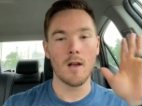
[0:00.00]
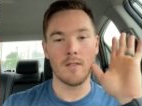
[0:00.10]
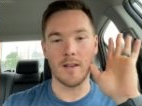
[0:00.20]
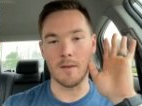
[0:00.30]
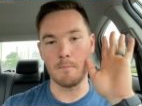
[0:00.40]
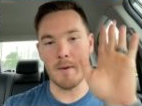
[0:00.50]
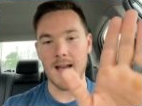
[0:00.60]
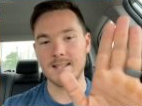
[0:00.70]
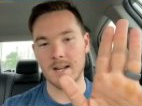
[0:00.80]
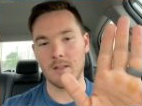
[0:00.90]
Like the
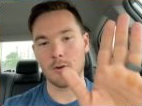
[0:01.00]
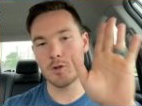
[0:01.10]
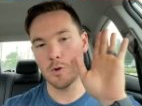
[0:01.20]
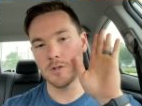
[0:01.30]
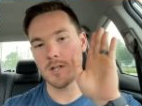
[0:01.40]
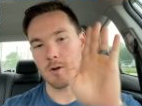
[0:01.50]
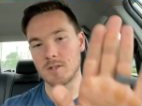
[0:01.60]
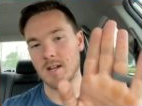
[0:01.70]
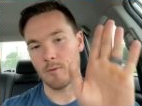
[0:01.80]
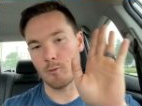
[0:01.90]
backside of their torso
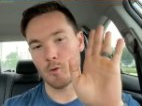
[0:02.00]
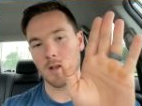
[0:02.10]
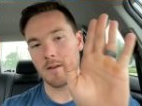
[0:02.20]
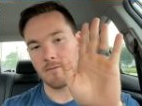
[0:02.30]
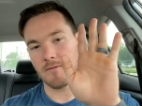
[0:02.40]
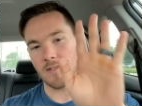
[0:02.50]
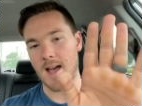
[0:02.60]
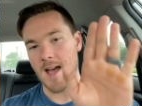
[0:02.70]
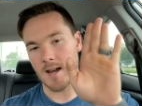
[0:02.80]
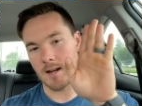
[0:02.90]
is kind of really
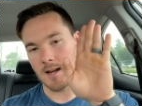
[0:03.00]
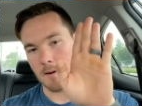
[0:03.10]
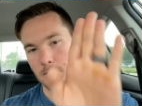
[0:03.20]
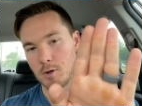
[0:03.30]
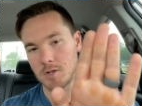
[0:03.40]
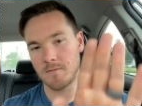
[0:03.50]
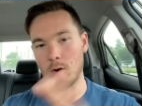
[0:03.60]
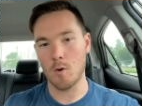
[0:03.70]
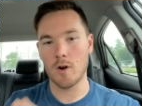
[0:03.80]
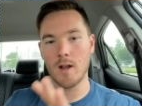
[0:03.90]
flat and getting pushed
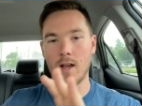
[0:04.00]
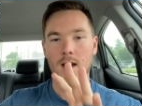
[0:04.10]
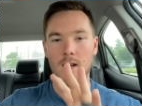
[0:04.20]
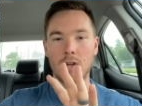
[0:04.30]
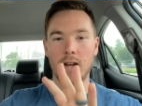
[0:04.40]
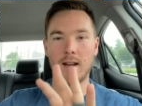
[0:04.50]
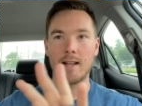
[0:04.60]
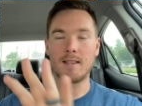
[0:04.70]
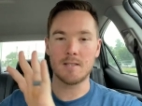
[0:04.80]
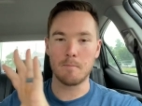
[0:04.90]
forward, and you kind of
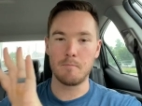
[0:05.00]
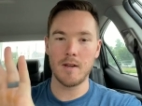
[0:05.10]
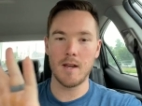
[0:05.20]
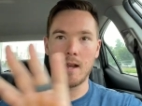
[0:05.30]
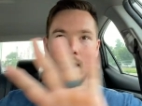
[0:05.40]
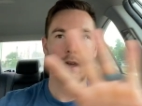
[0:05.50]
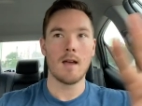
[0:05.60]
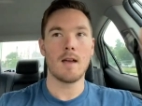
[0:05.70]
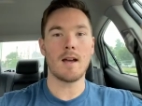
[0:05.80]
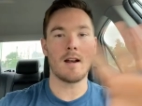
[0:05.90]
got this big
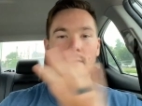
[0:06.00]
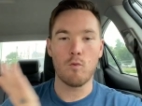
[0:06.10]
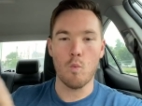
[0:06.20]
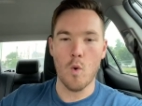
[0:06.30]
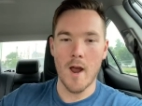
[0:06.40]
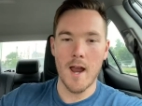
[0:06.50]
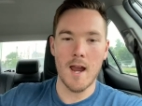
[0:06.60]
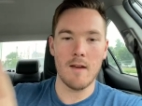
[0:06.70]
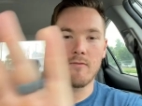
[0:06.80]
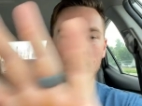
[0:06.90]
kind of wave